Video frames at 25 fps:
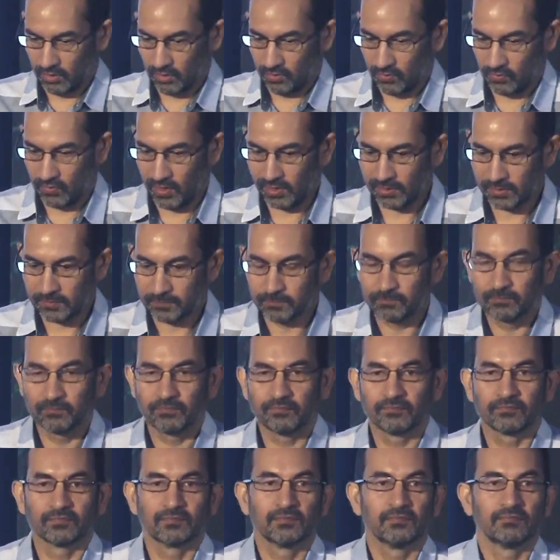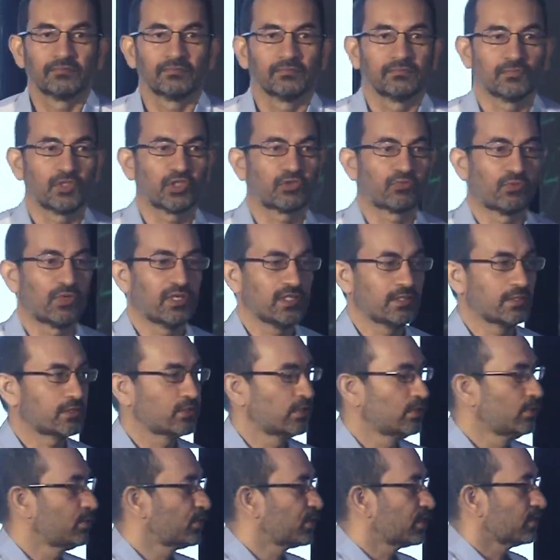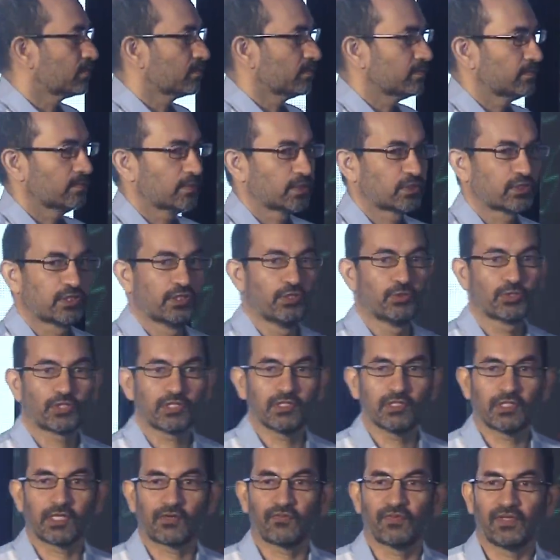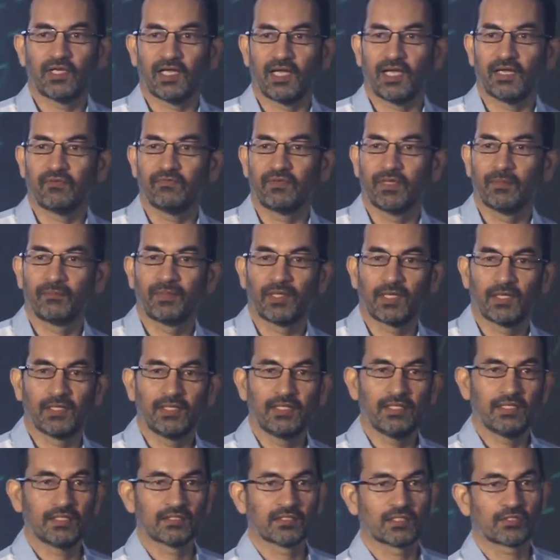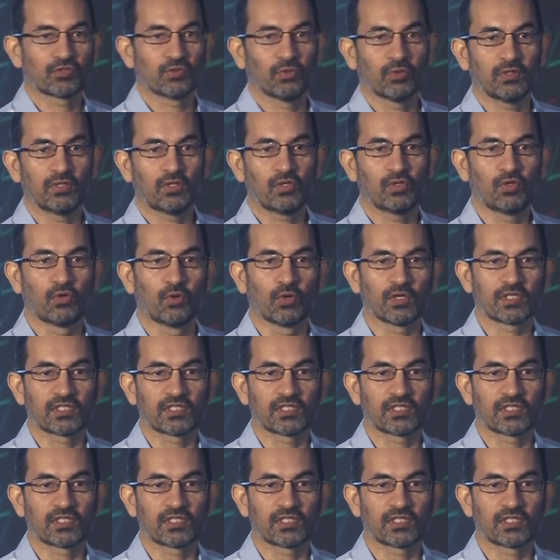right? What is the solution? The solution that we have typically is this whole core